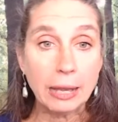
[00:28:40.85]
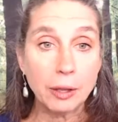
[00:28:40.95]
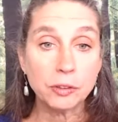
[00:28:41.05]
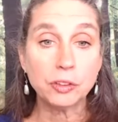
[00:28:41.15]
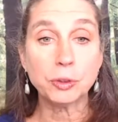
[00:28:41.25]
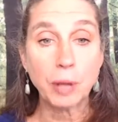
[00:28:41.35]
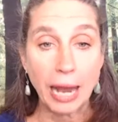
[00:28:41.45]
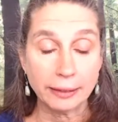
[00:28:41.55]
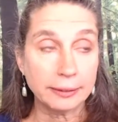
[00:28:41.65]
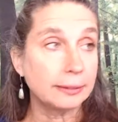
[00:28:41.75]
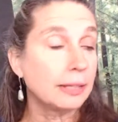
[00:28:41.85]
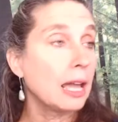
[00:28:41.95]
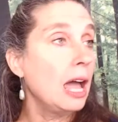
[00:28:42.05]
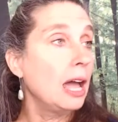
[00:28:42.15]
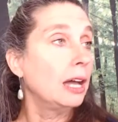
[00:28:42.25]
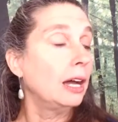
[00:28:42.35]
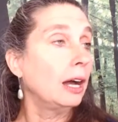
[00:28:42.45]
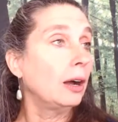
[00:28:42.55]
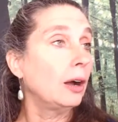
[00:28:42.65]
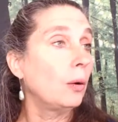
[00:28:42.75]
Stress.
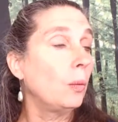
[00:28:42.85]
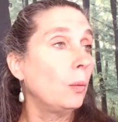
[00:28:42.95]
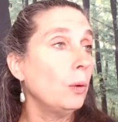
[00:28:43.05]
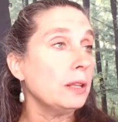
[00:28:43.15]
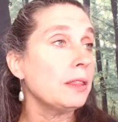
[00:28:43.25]
One